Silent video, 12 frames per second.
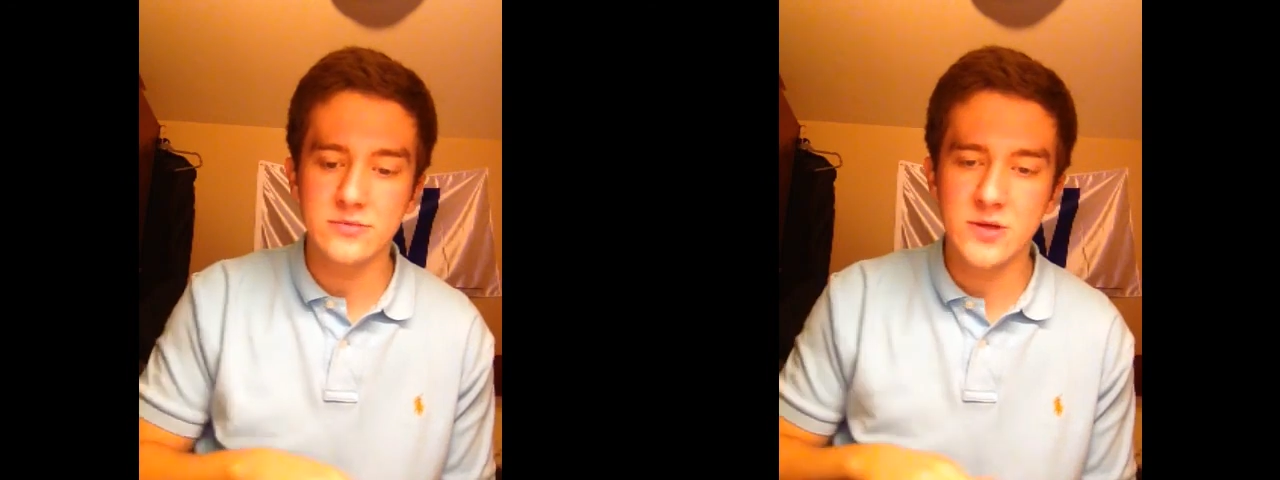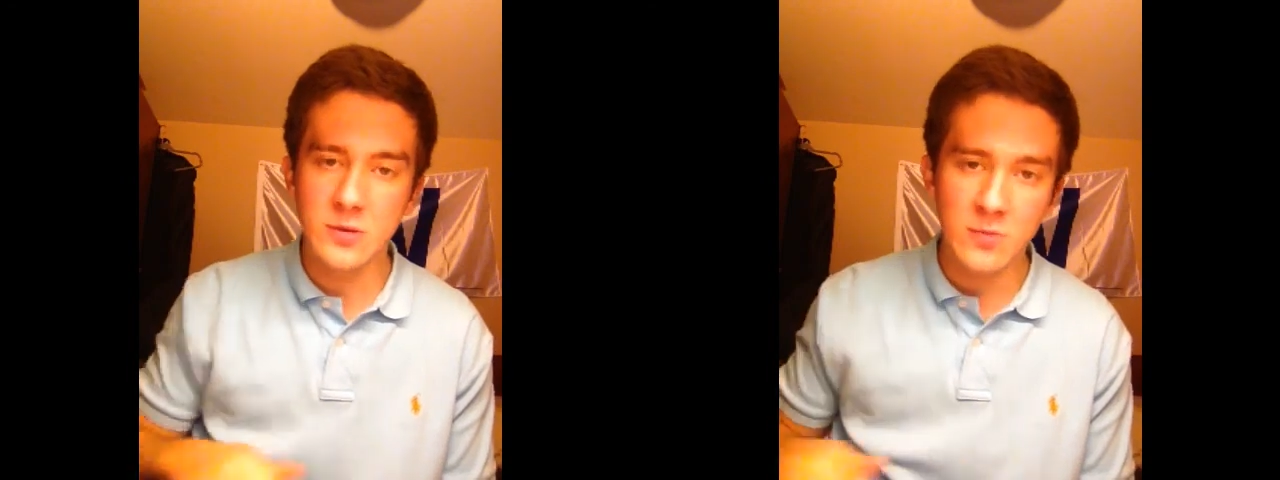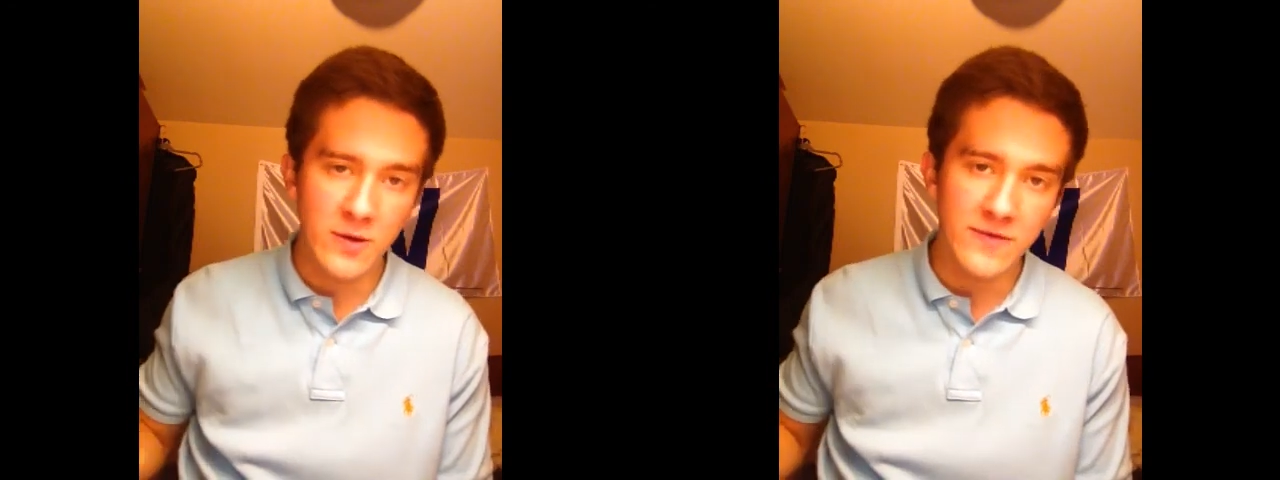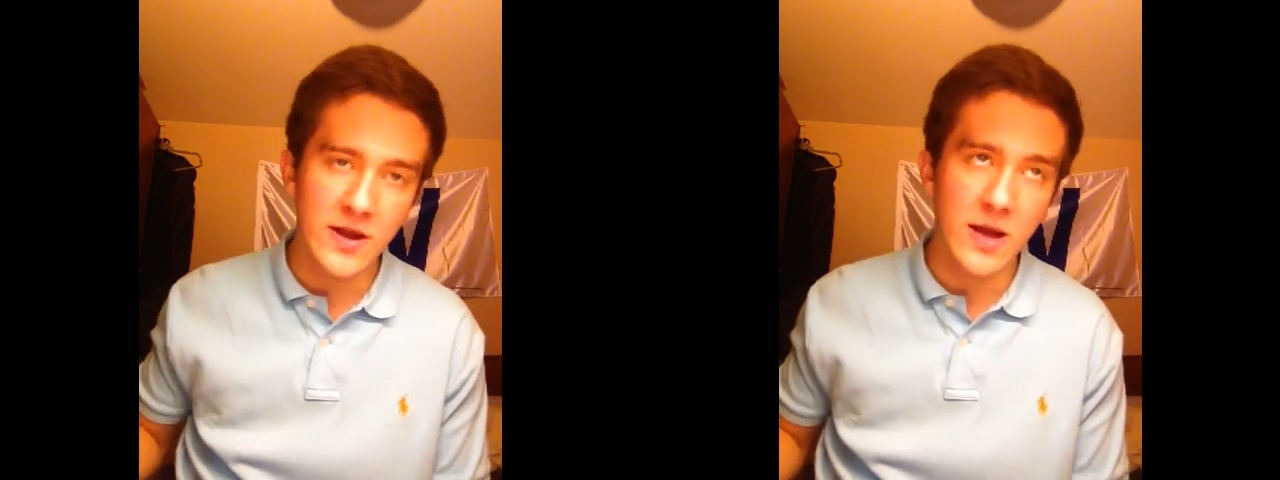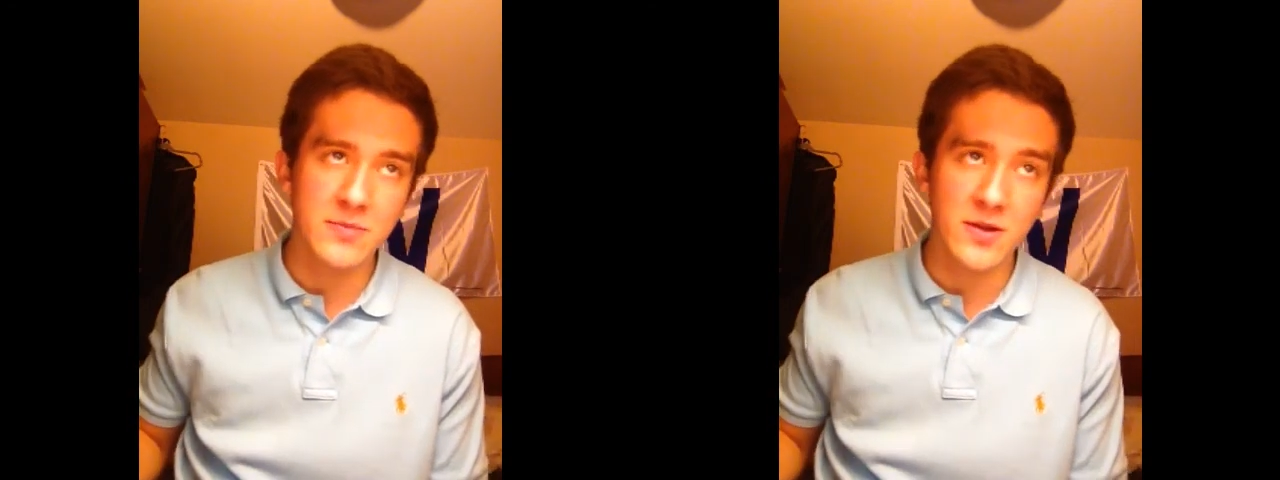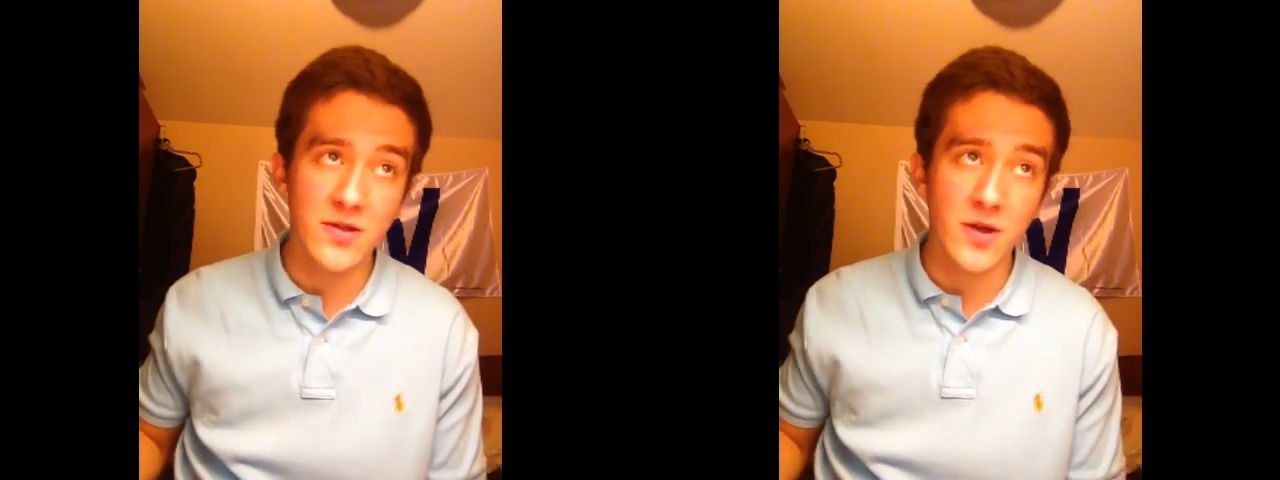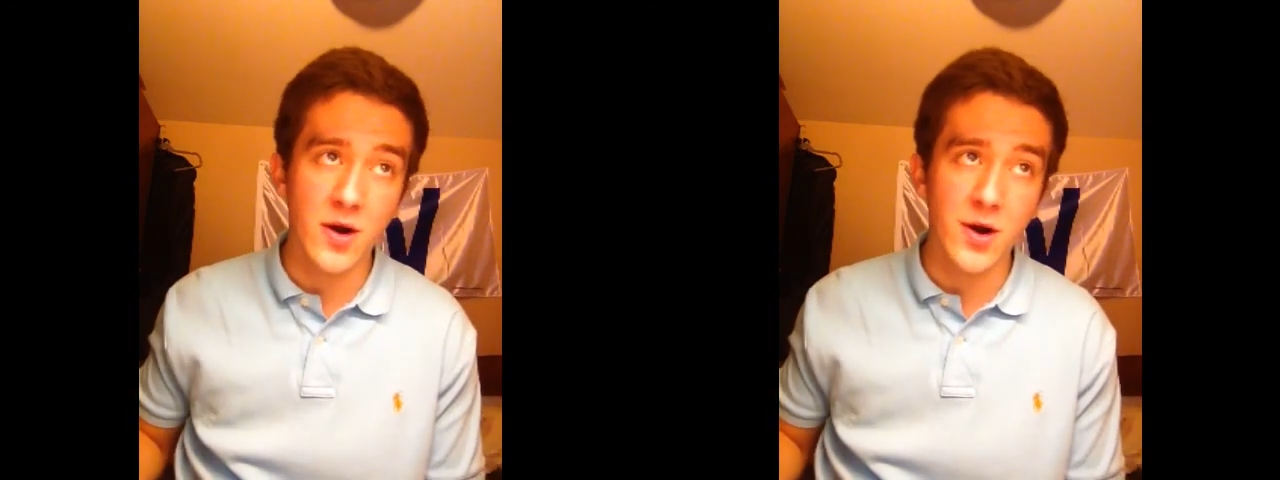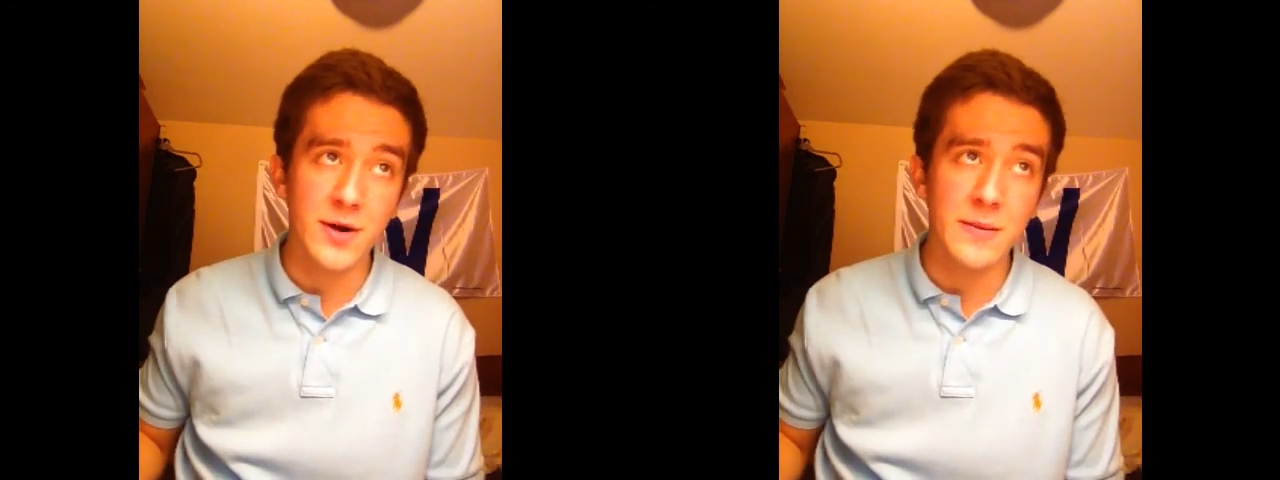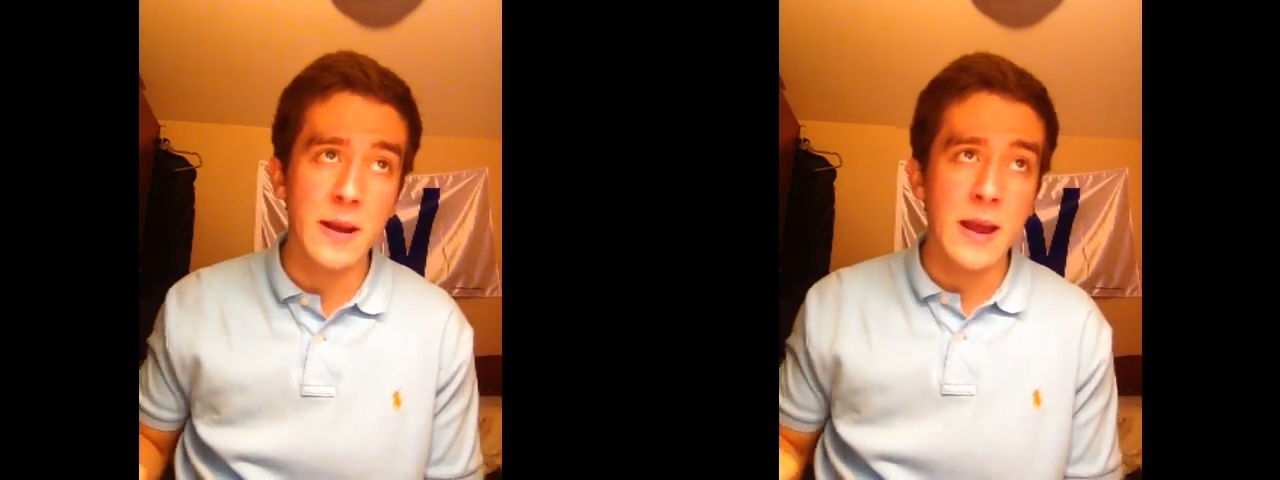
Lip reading: to moving up to 3rd.